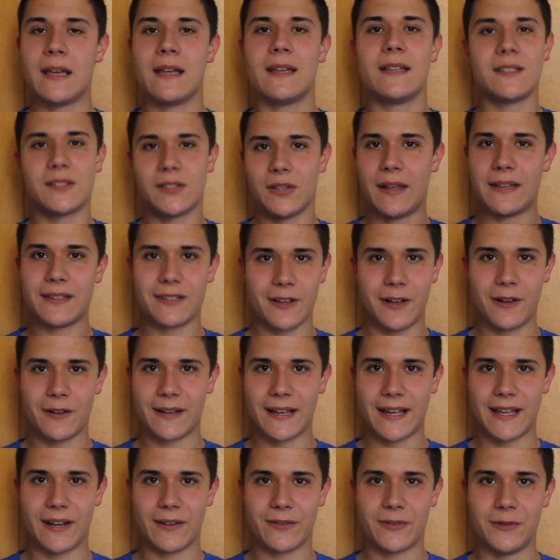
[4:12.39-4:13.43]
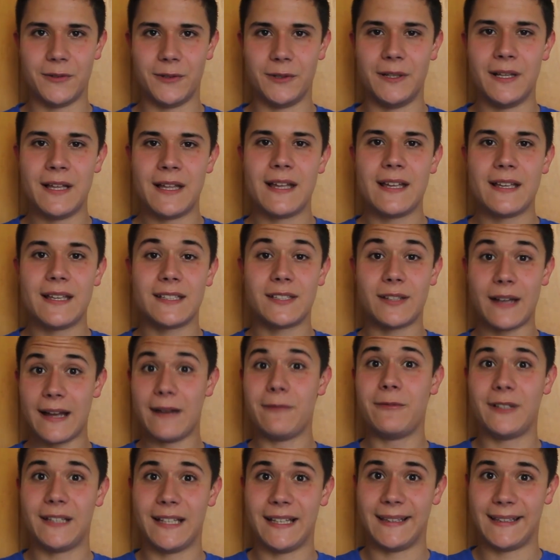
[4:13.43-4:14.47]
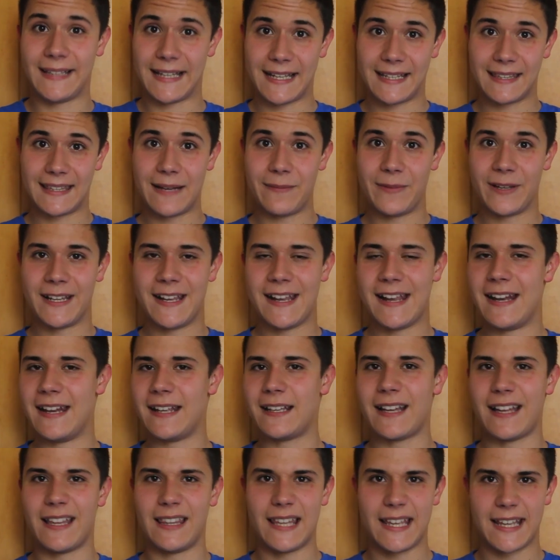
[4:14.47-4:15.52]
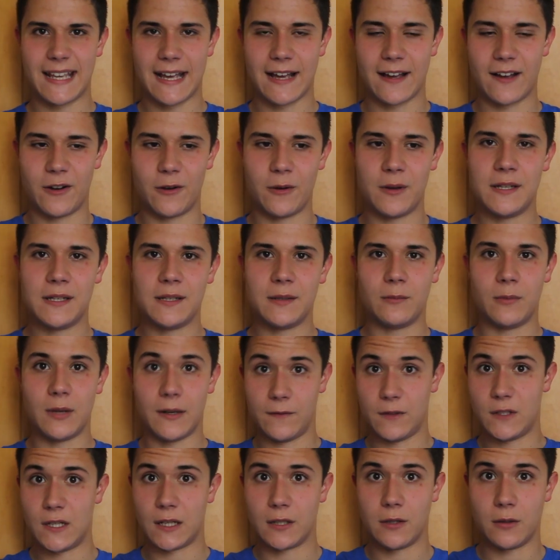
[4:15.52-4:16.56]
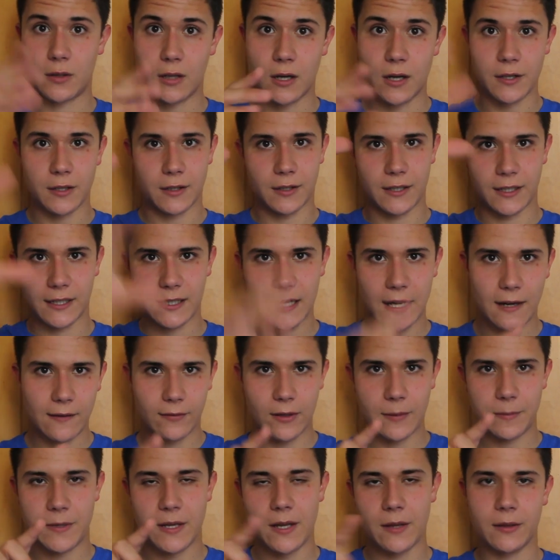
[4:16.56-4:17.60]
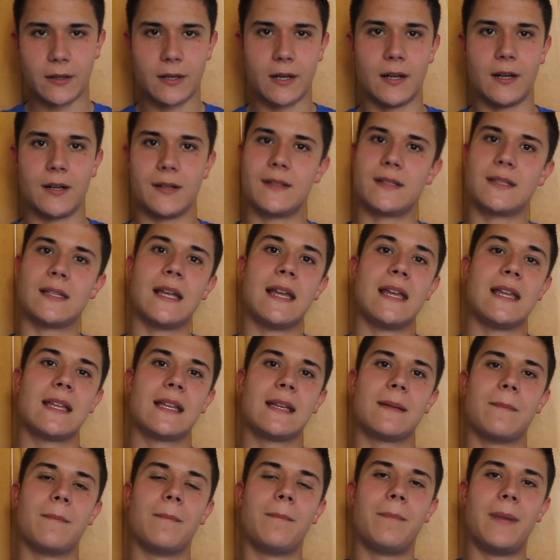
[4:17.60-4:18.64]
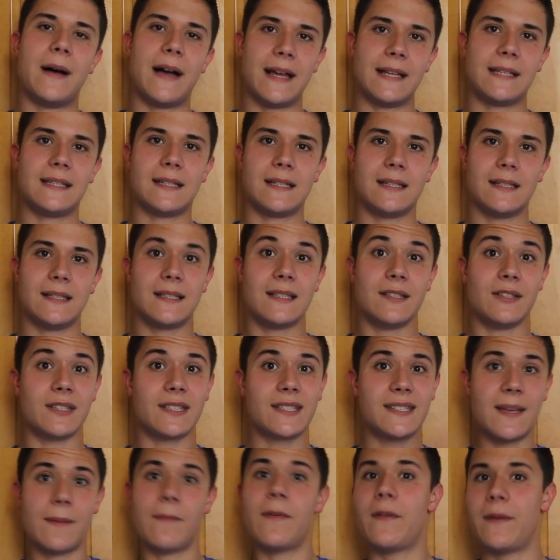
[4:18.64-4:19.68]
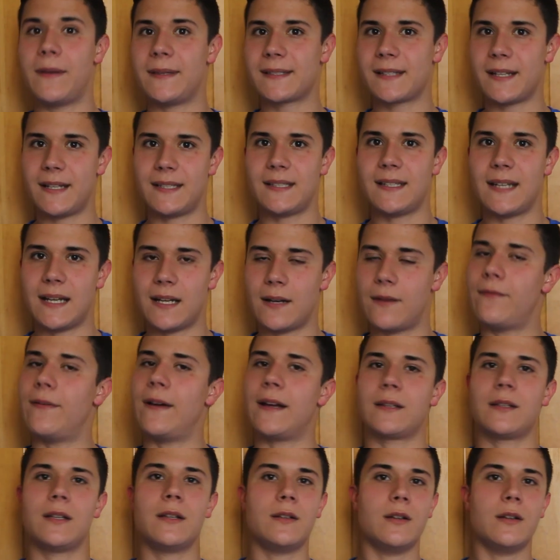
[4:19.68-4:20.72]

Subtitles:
So that's all kind of cool. So I really like that mechanic. I like how when you take a new card, you're going to cover up the other cards, but some of it's going to stay in effect.